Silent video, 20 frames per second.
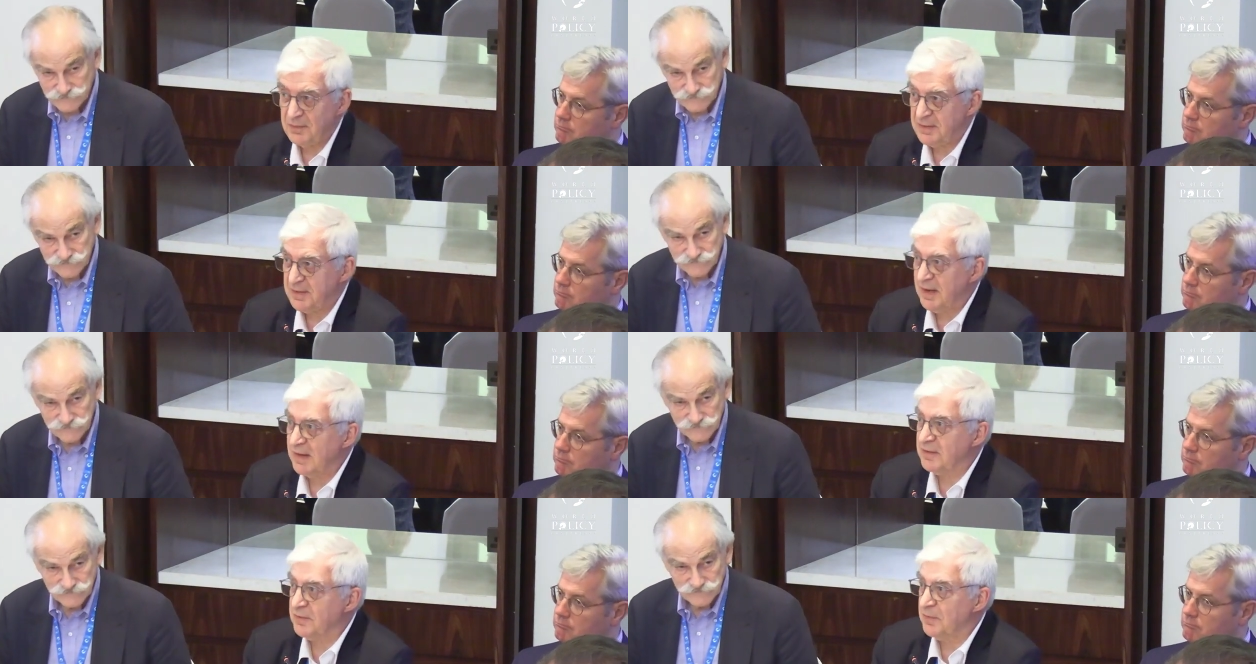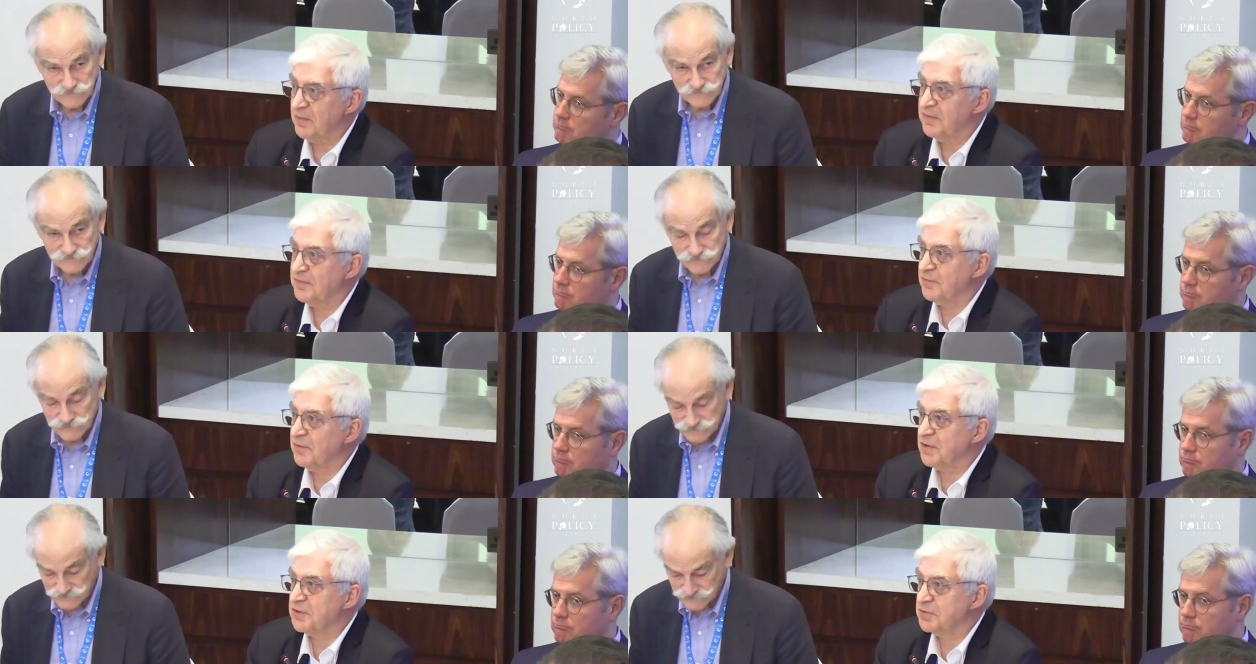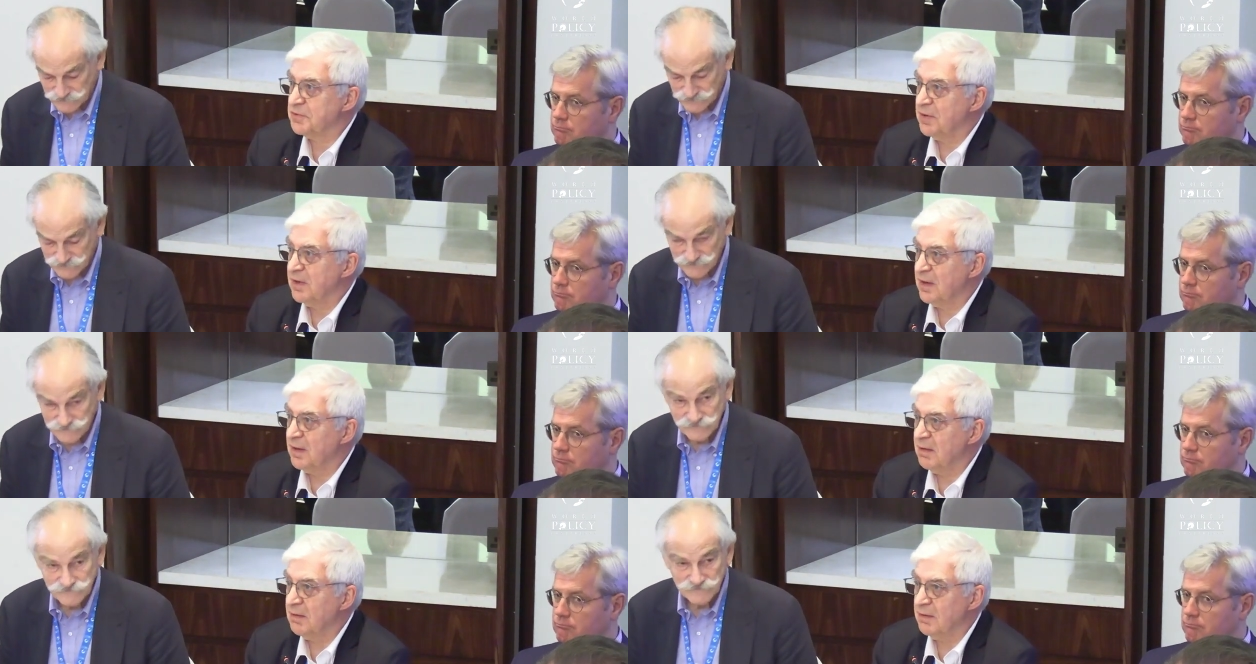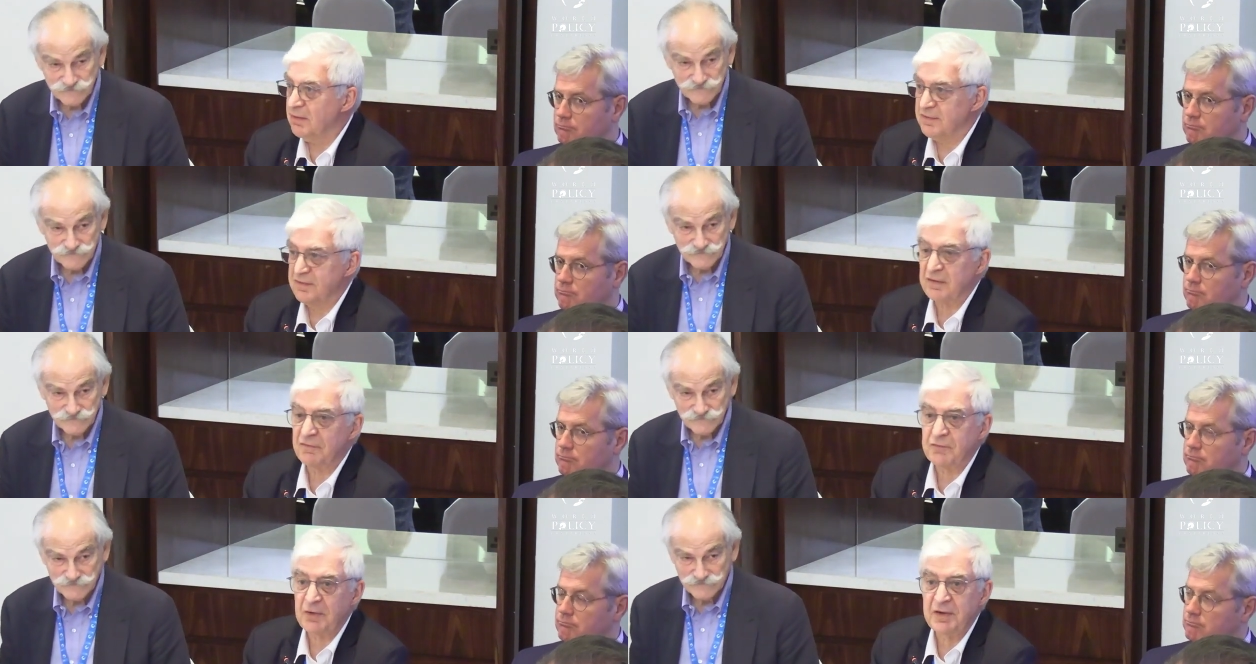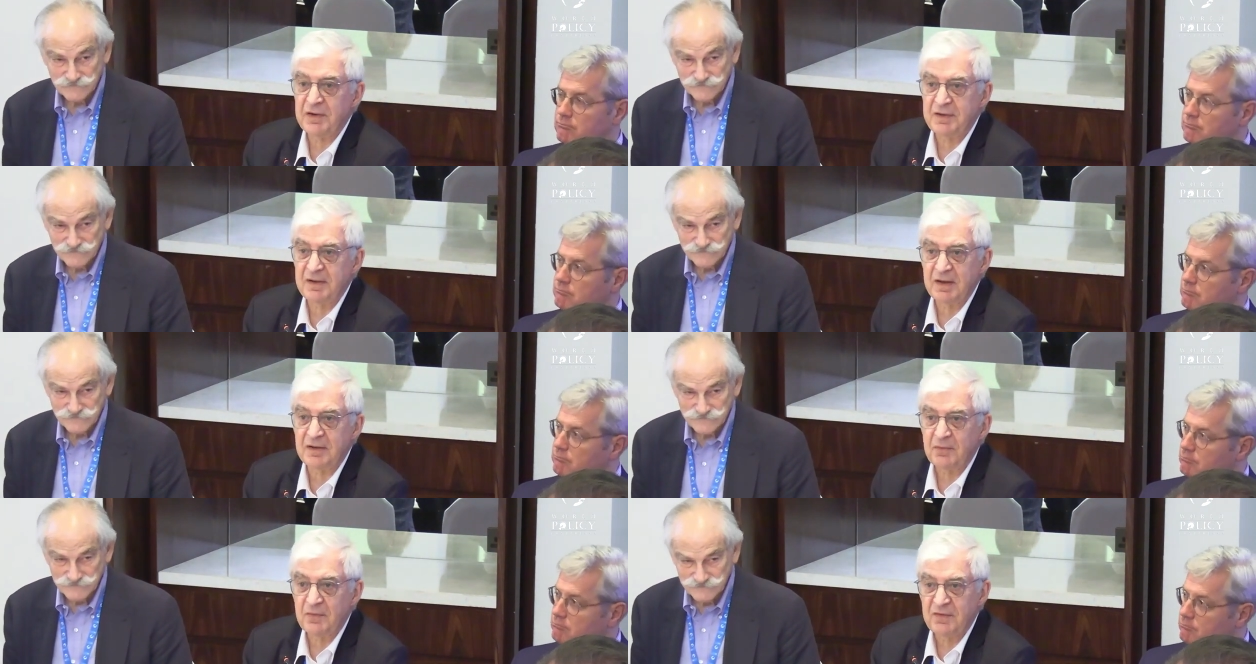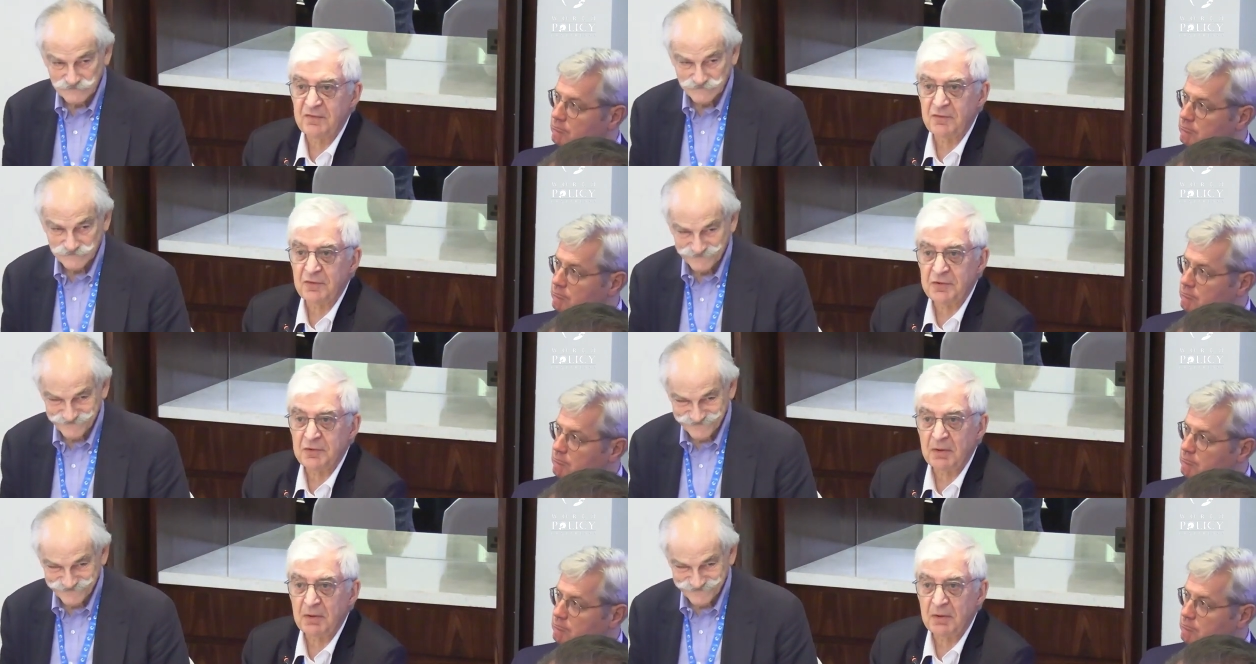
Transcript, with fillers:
Speaker 1: debt restructuring, a sovereign debt restructuring